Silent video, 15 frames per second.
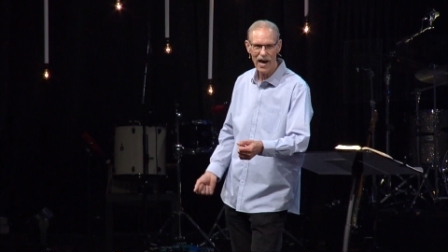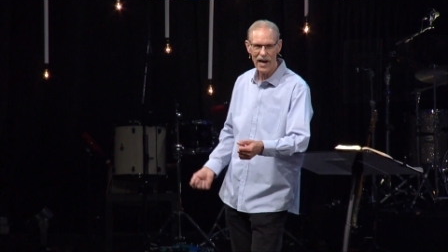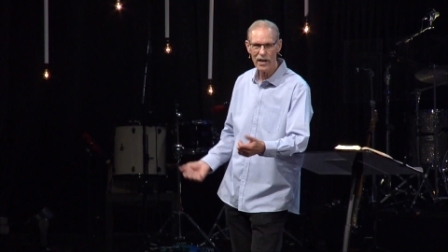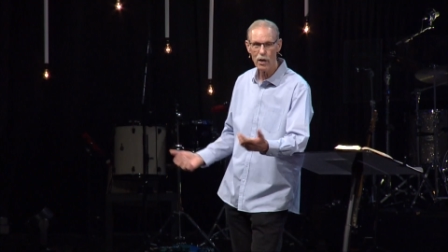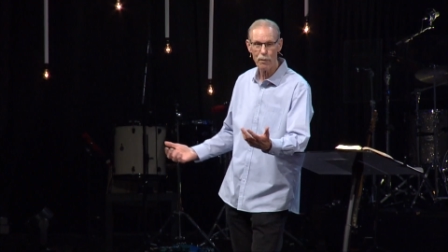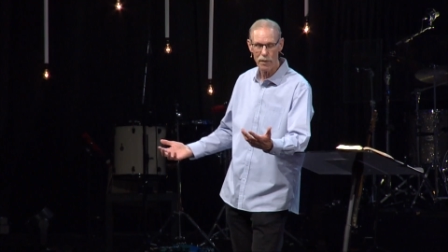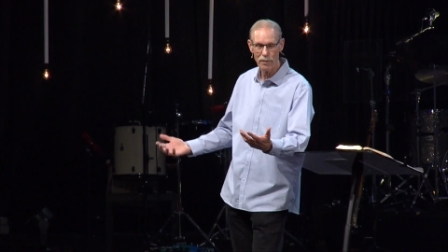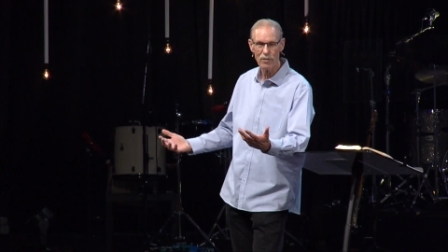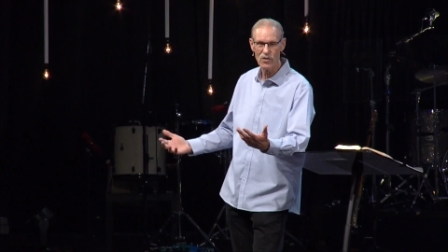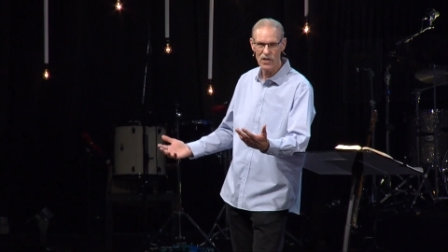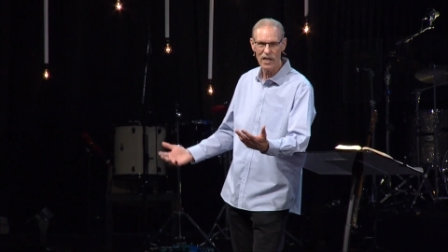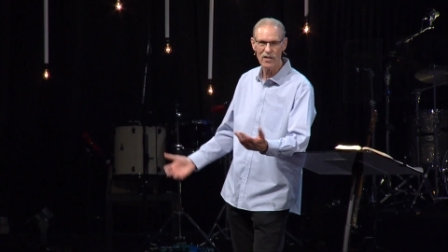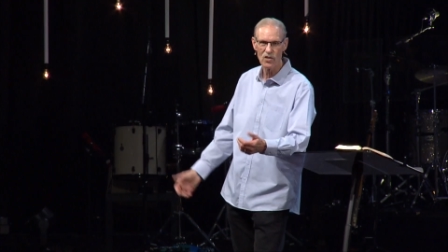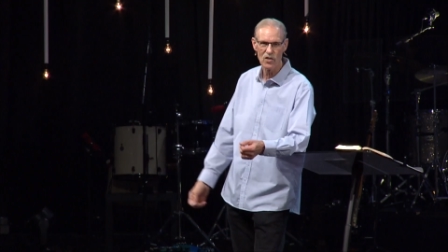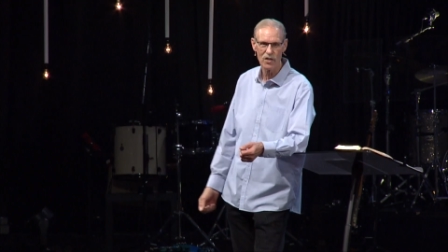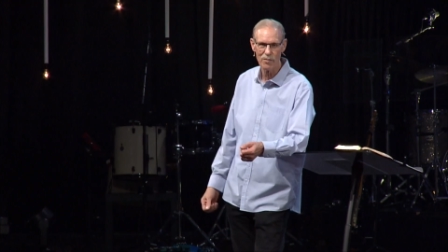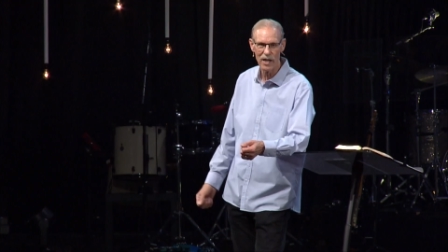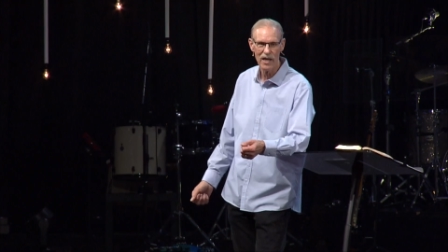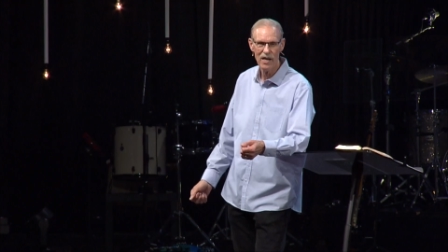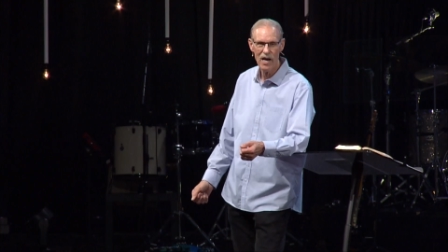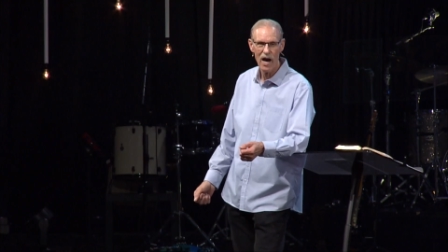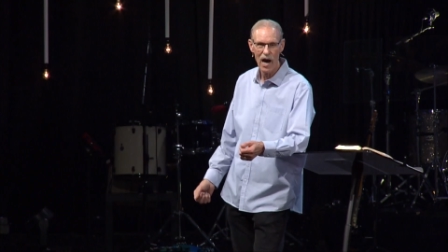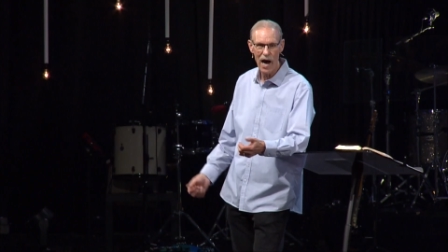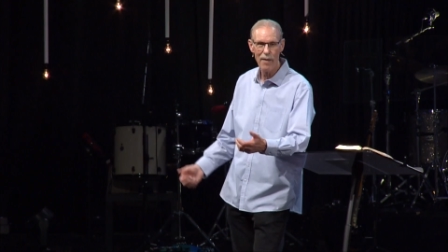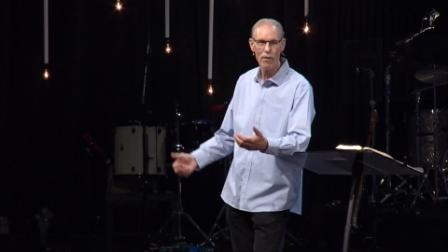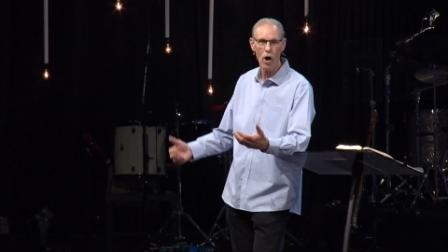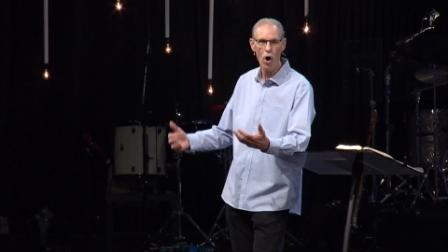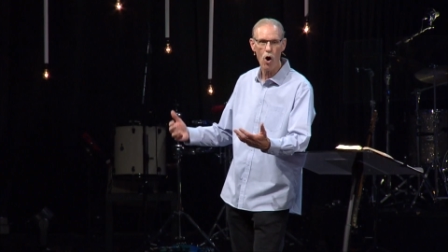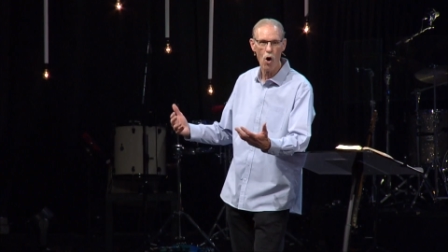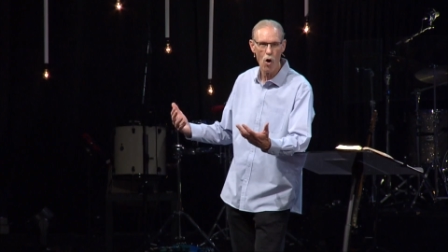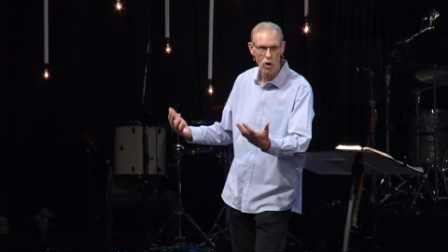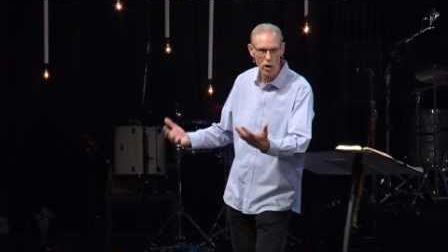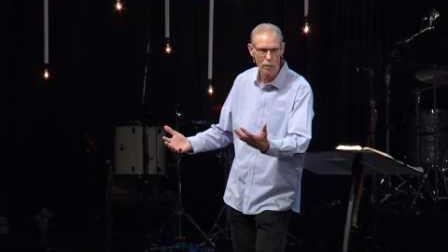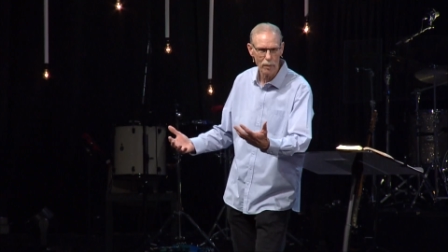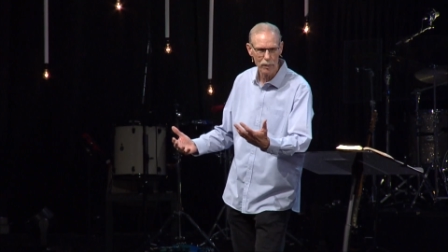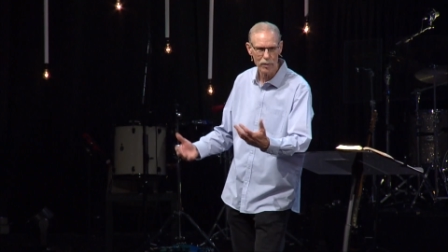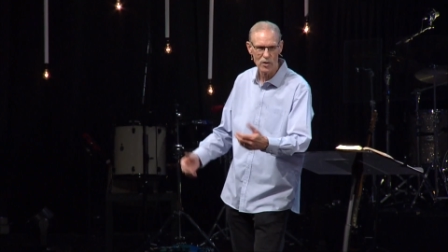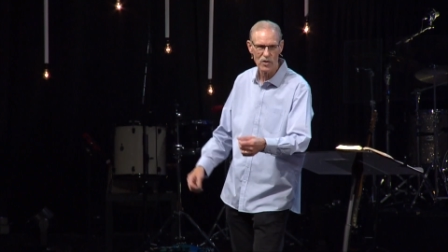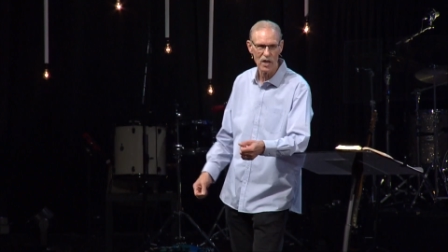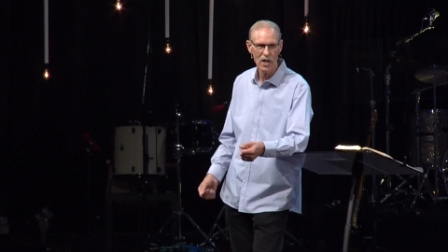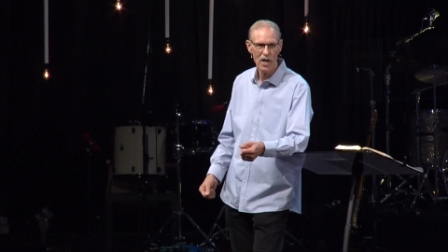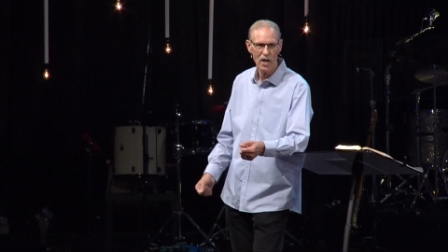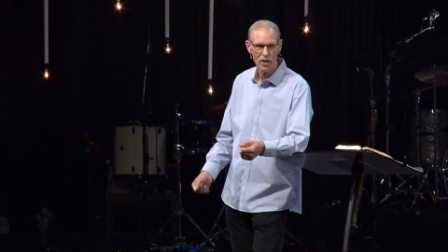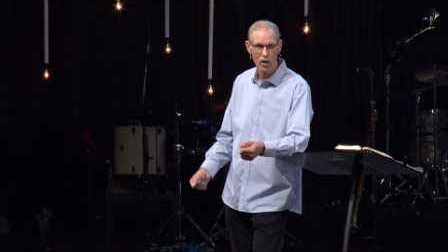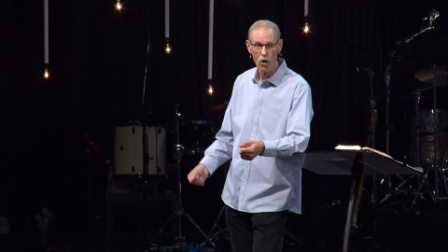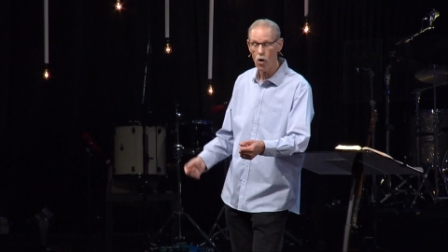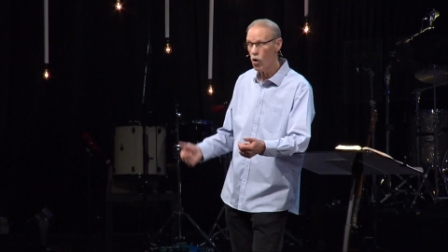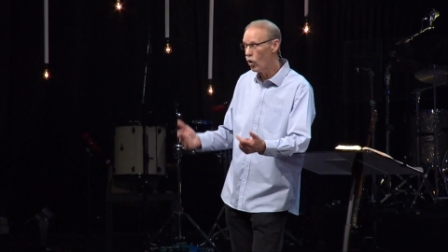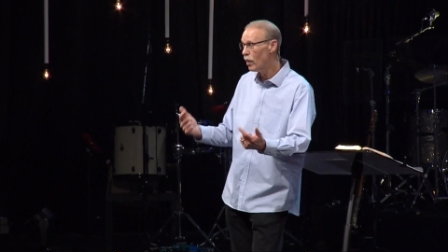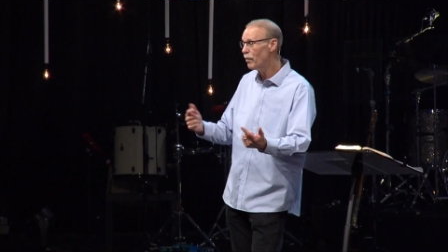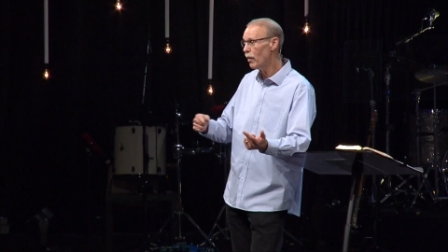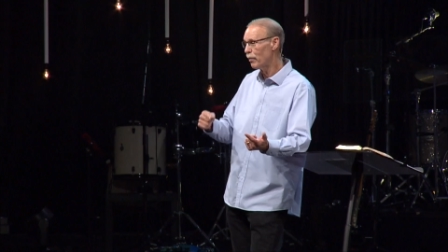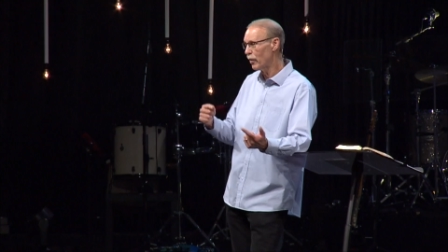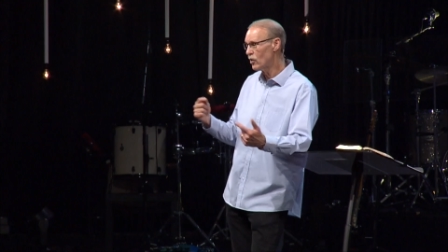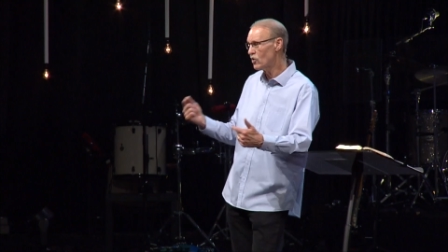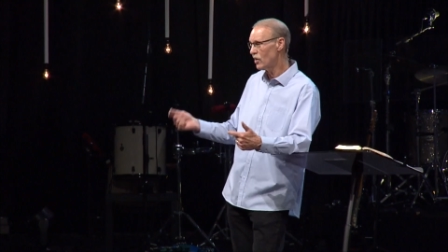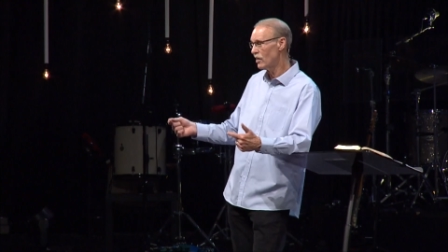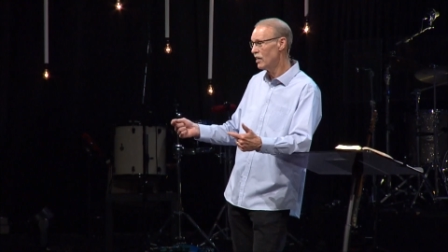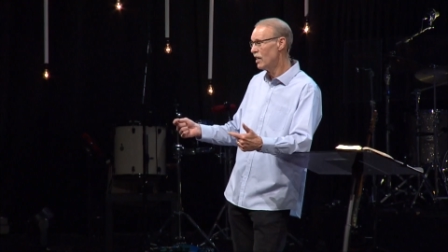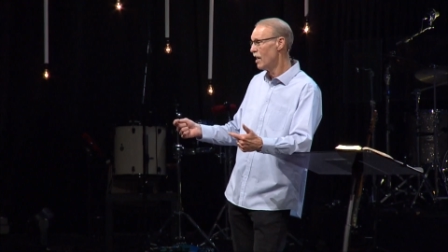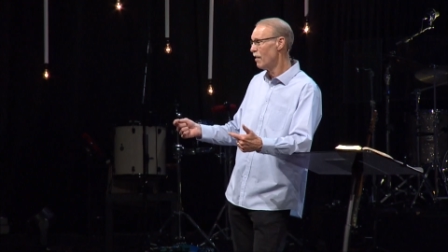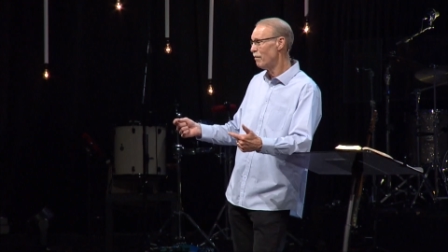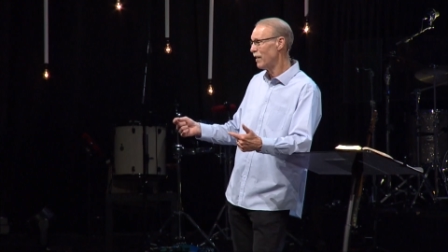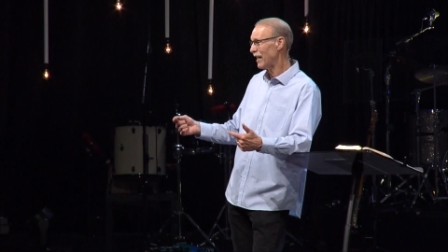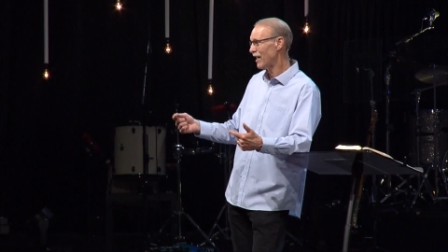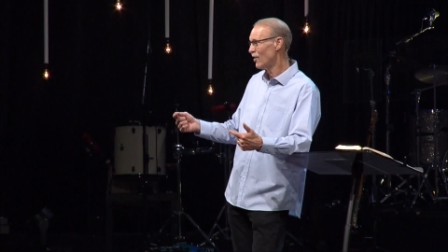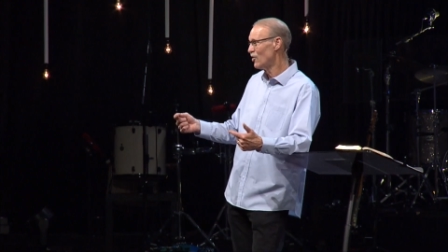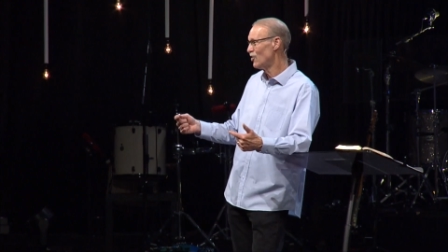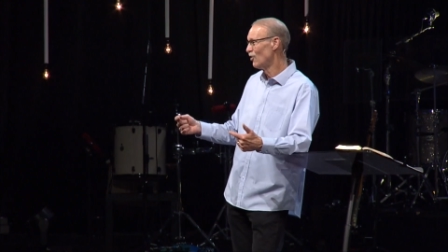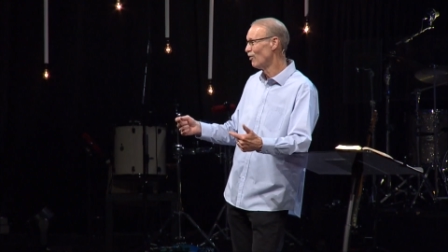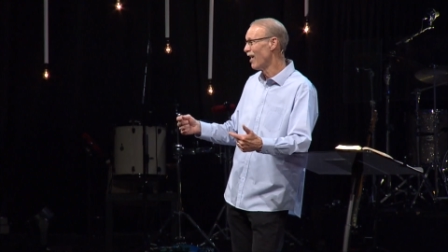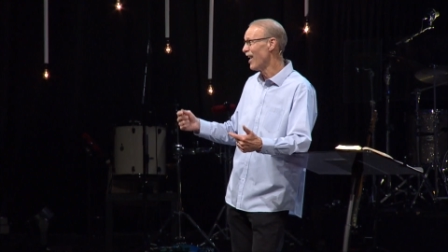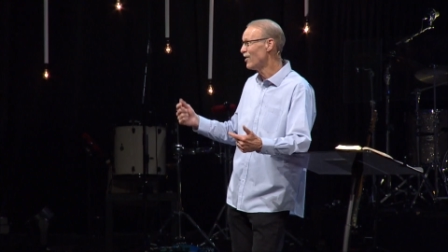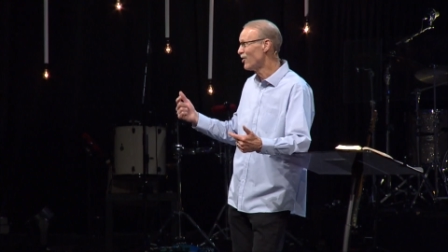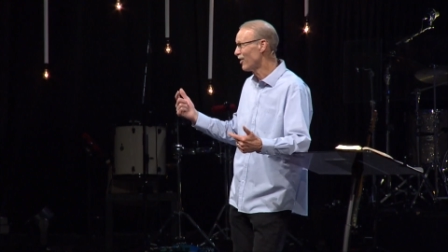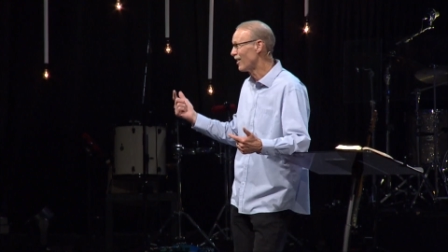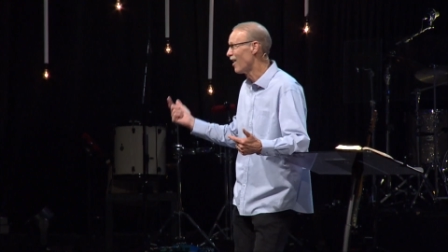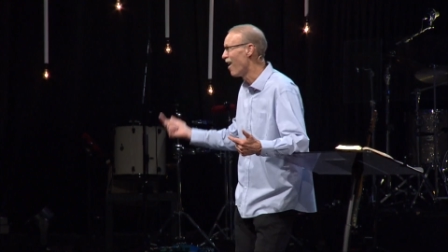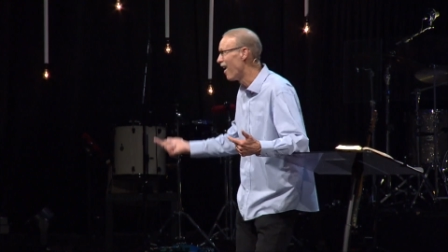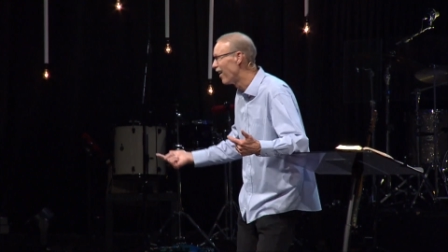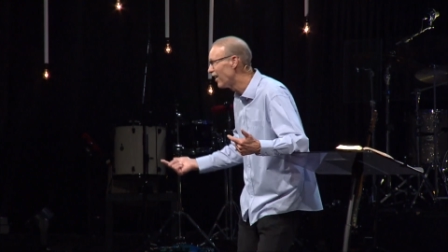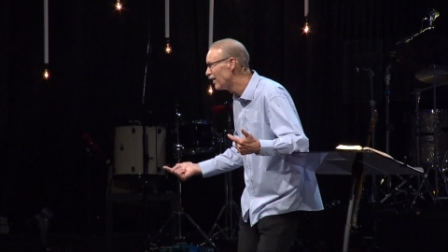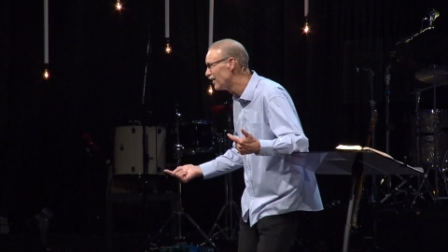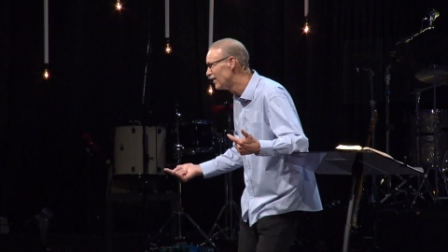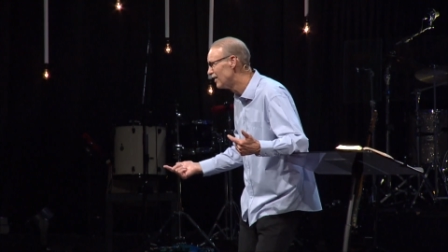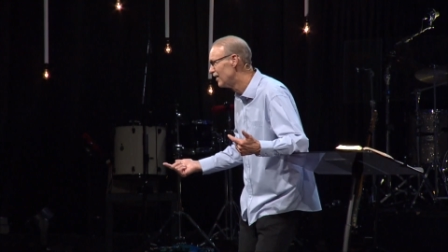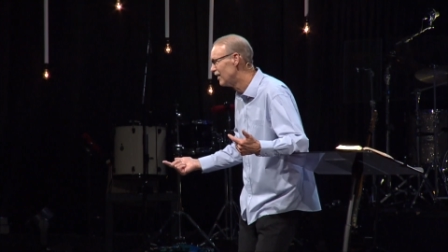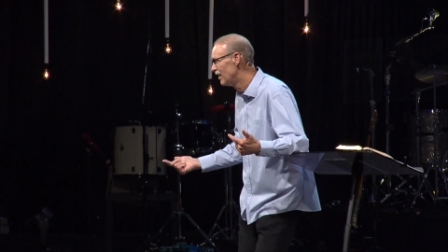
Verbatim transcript: I hear people say this to me. I'm a horrible person. You're a horrible person because you lost your car?